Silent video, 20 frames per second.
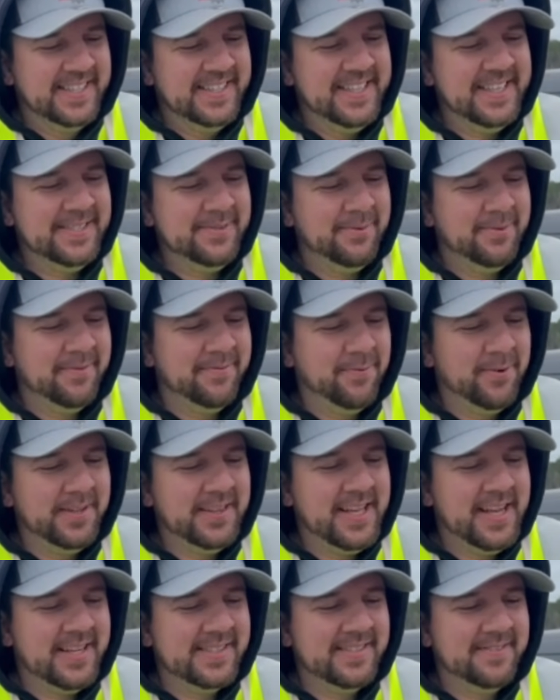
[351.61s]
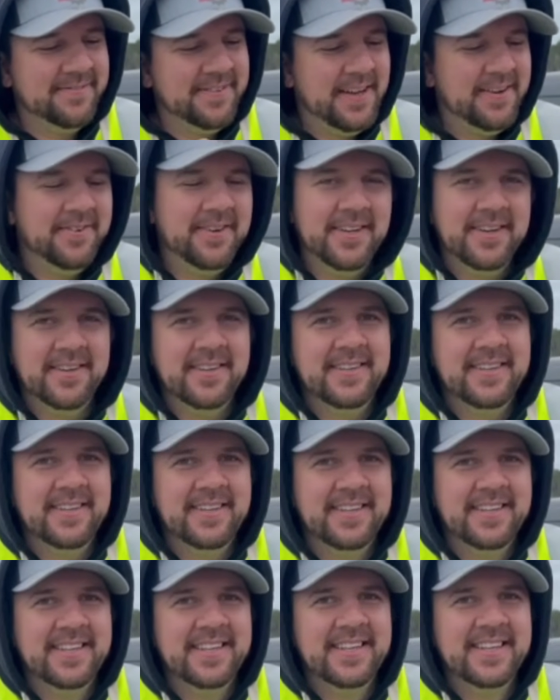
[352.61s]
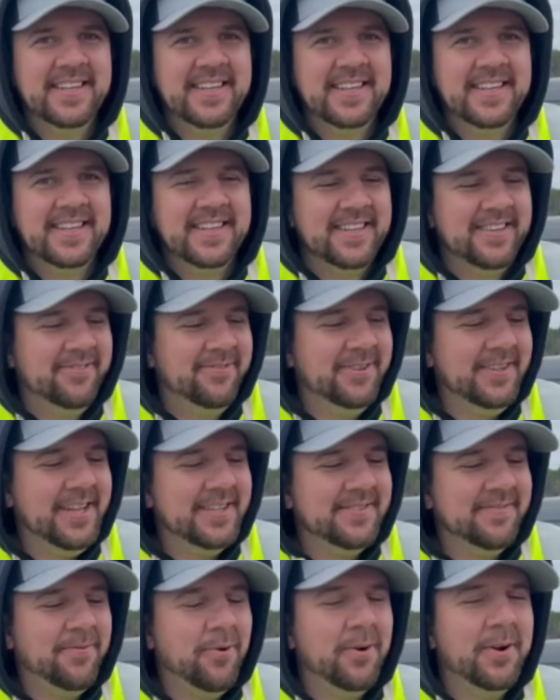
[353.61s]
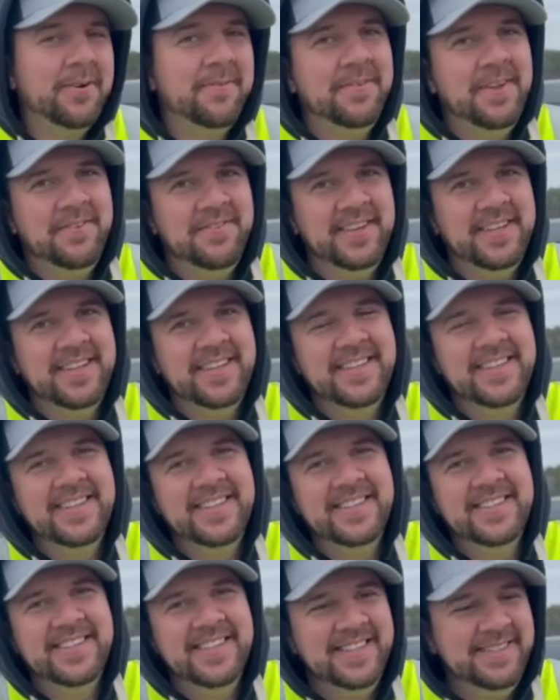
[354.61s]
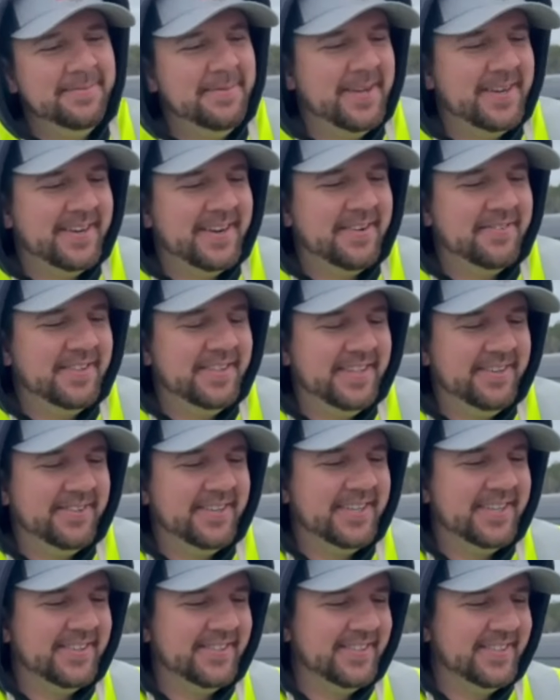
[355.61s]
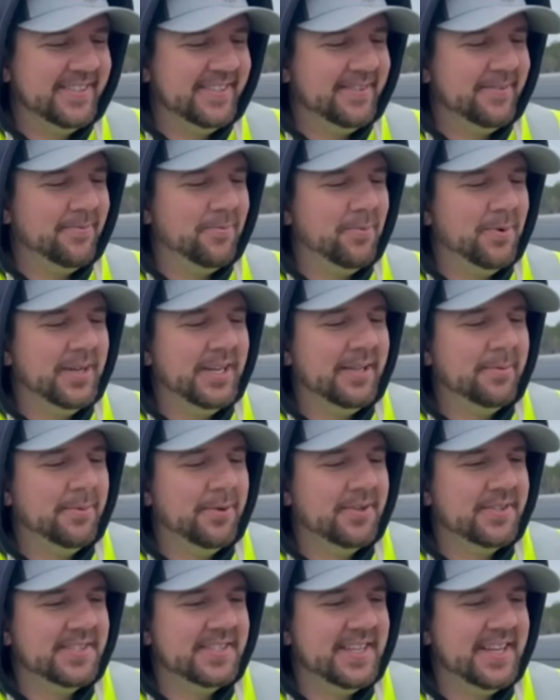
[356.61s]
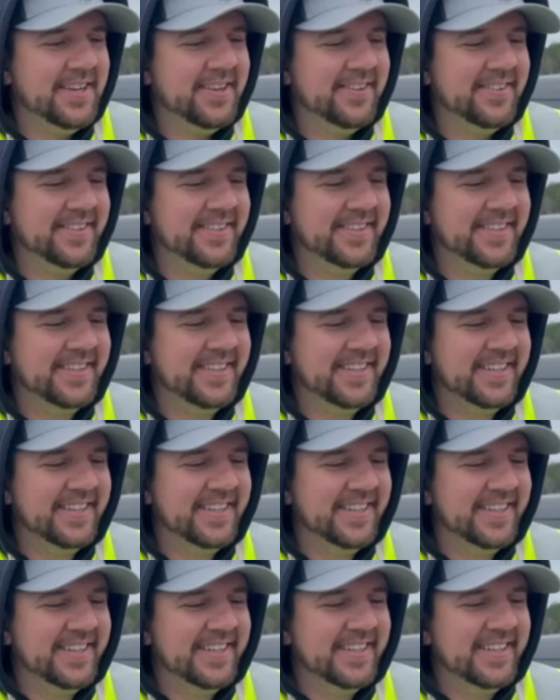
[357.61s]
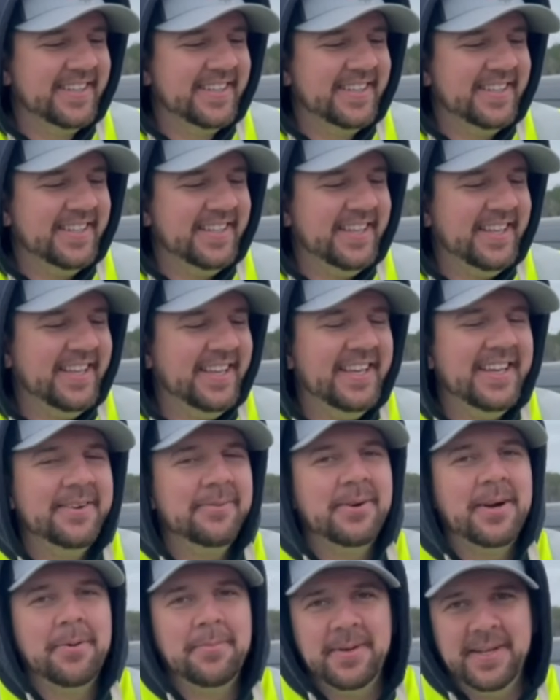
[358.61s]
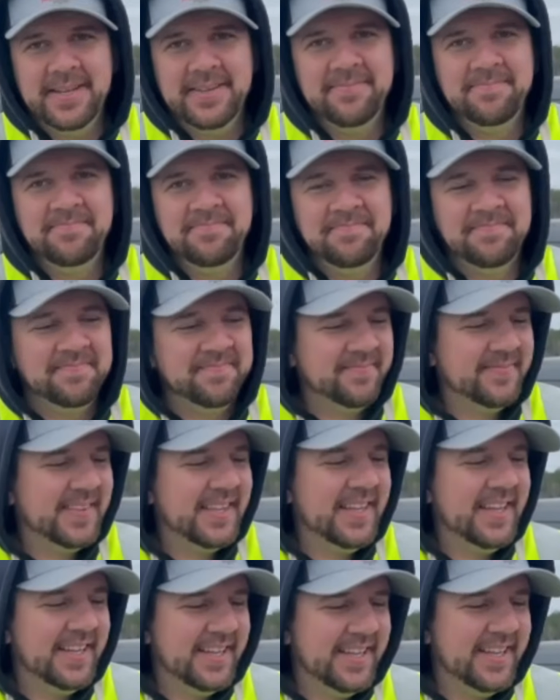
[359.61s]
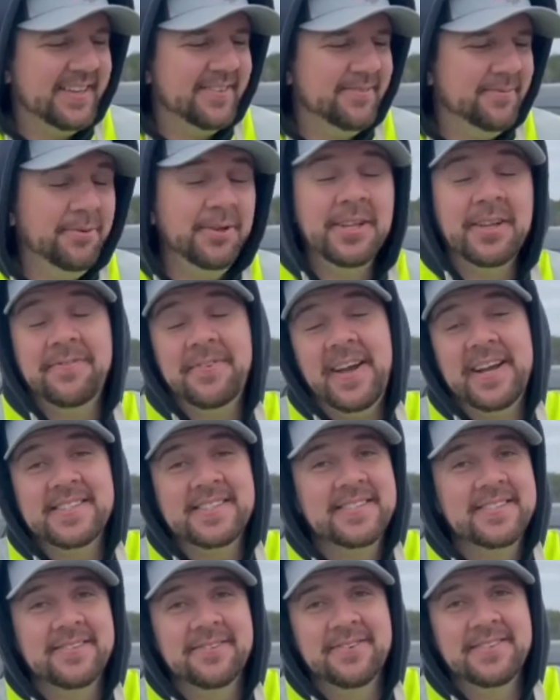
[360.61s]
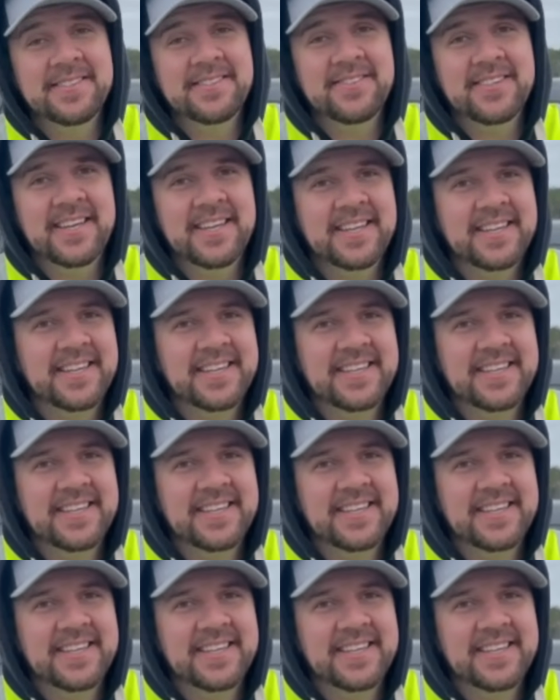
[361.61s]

Last one. 4,500. 1,450. That's better, Ivan. There we go. Winning pure sale. And we're outbid. Again. Really fast, too. It wasn't like...